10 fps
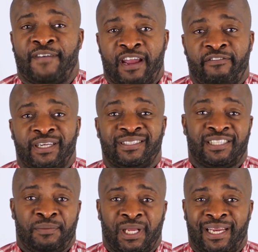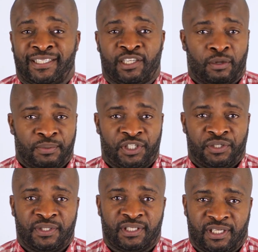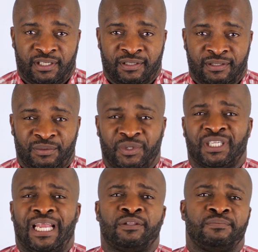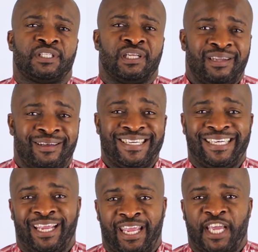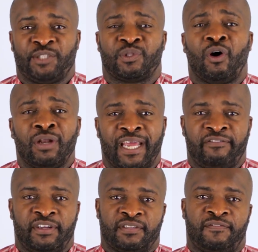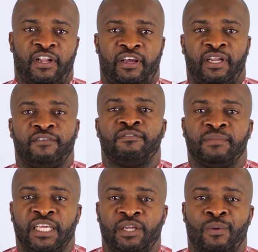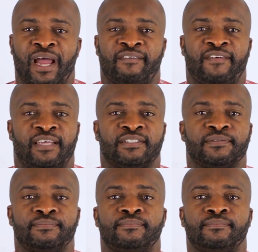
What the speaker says: varied, stimulating opportunities which allow them to learn and engage with all areas of learning from the EYFS.